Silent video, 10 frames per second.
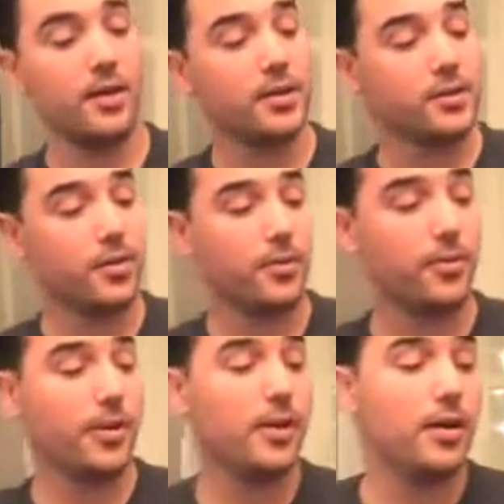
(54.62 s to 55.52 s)

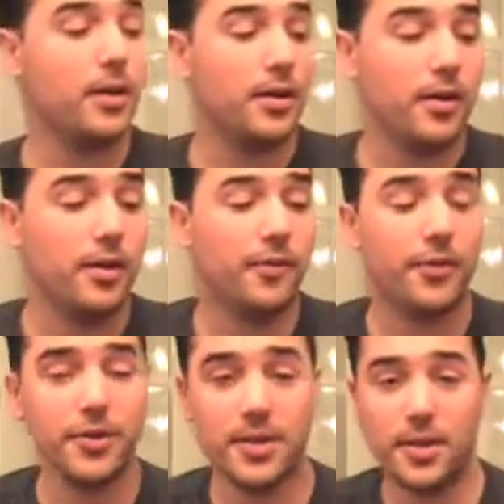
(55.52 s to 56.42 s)
So,
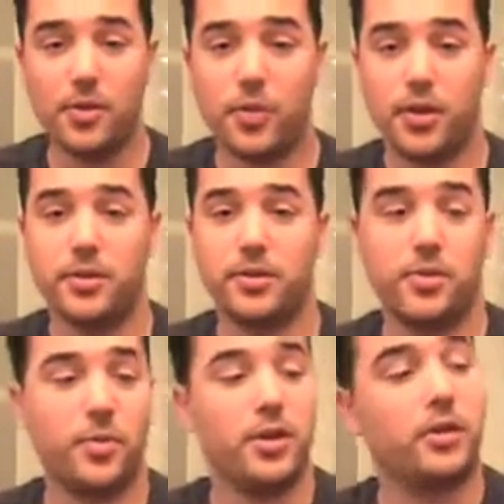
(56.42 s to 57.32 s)
first thing you want to
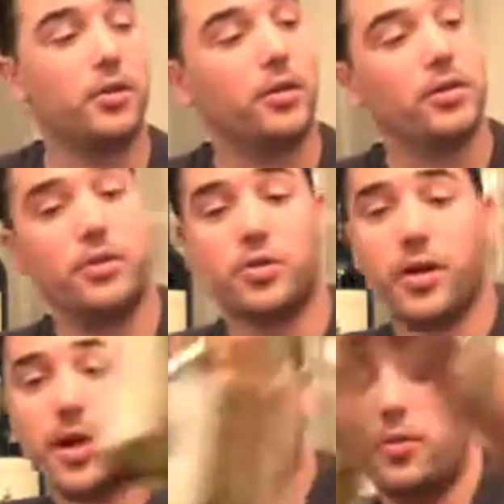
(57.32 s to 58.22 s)
do when you're
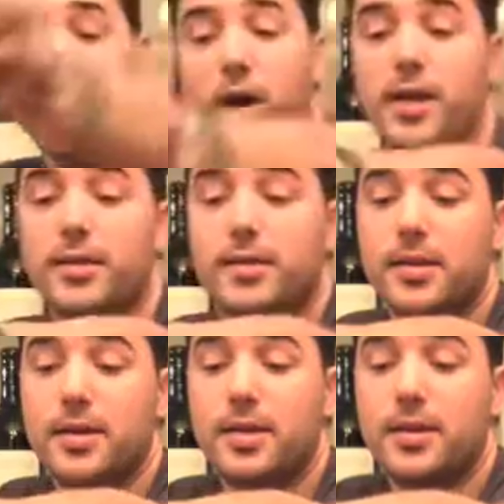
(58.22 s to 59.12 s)
trying your
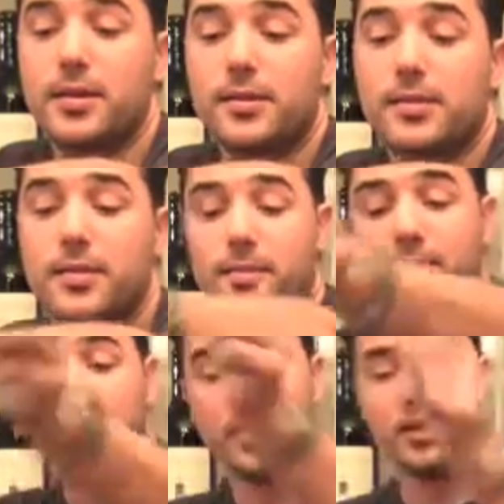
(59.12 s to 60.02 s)
wines is
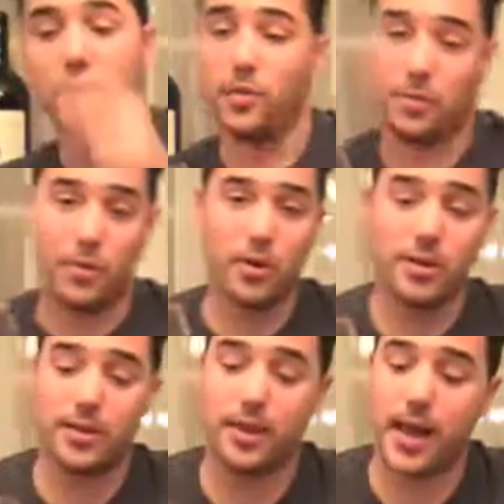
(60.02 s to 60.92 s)
you want to pour
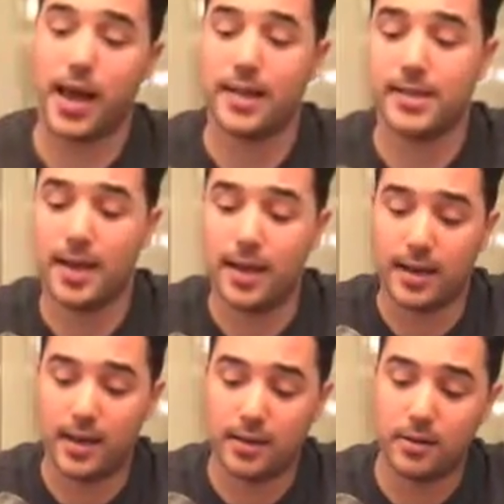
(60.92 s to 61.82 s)
it in the glass
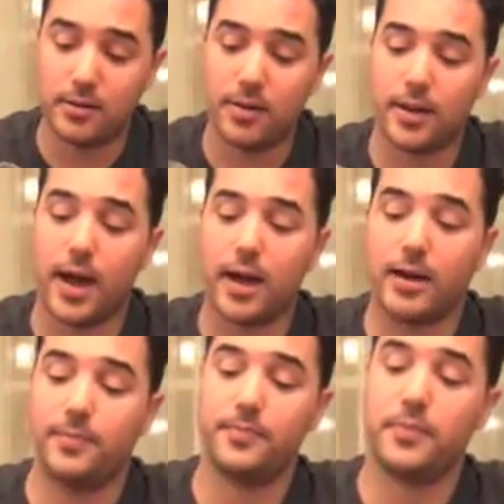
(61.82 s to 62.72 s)
and get a good look at it.